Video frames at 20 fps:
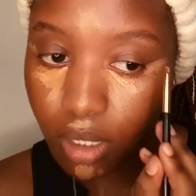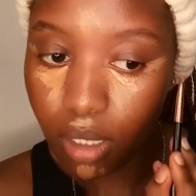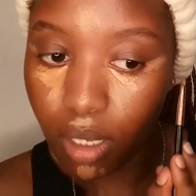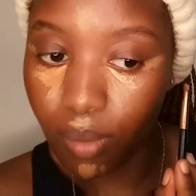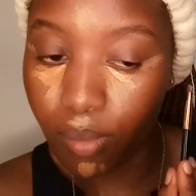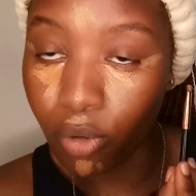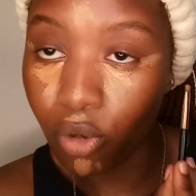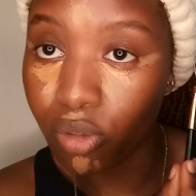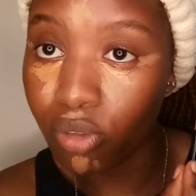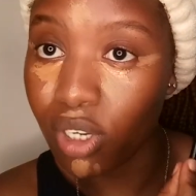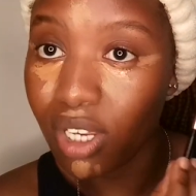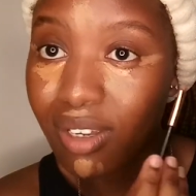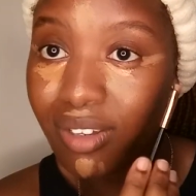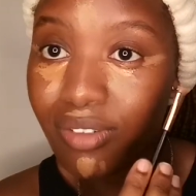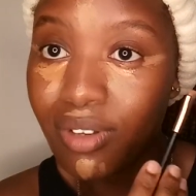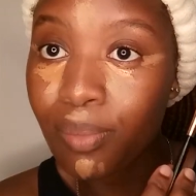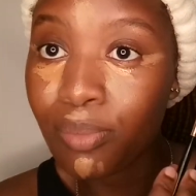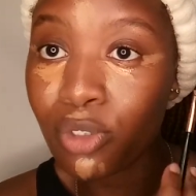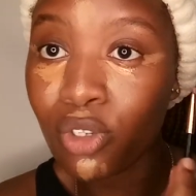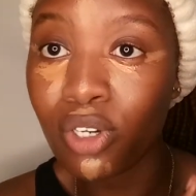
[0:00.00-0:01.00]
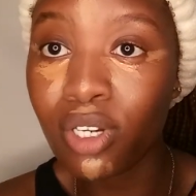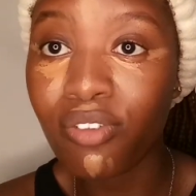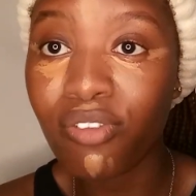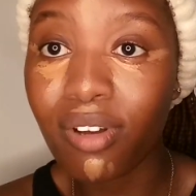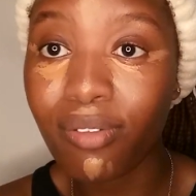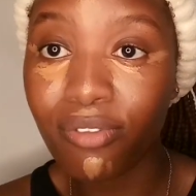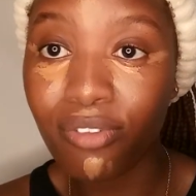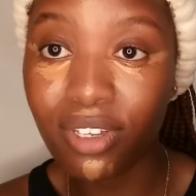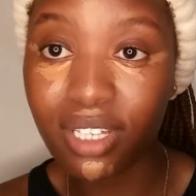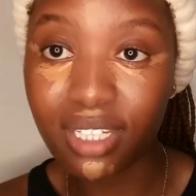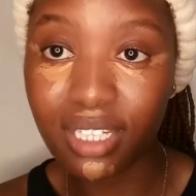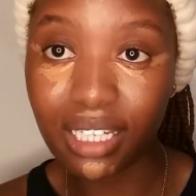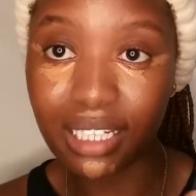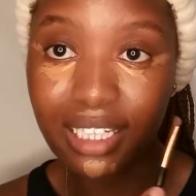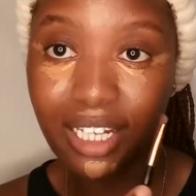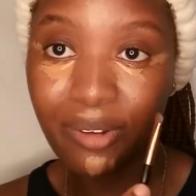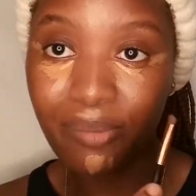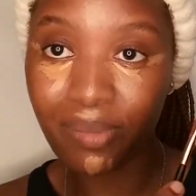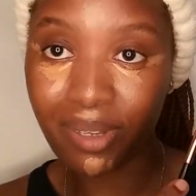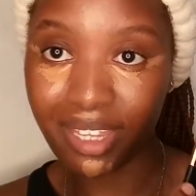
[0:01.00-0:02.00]
I'm sorry if I'm facing
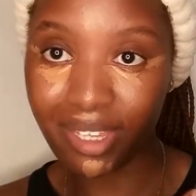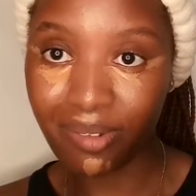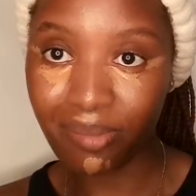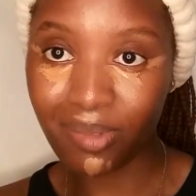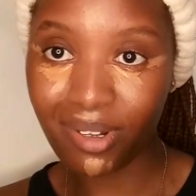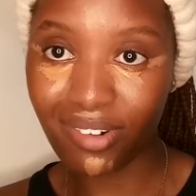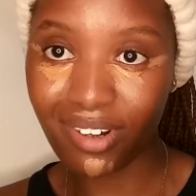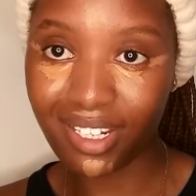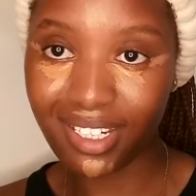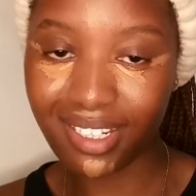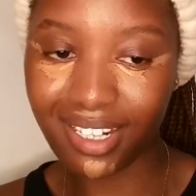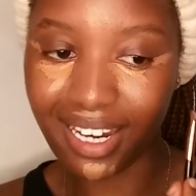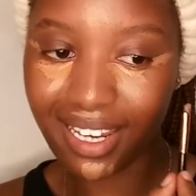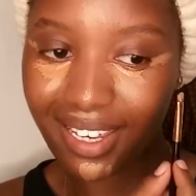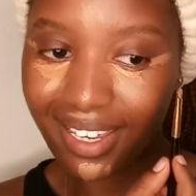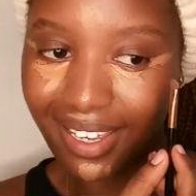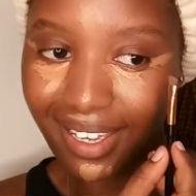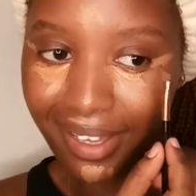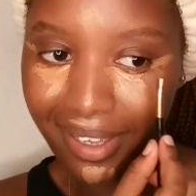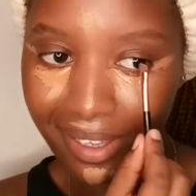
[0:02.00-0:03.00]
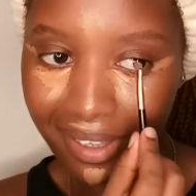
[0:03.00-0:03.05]
down, but the mirror is right here.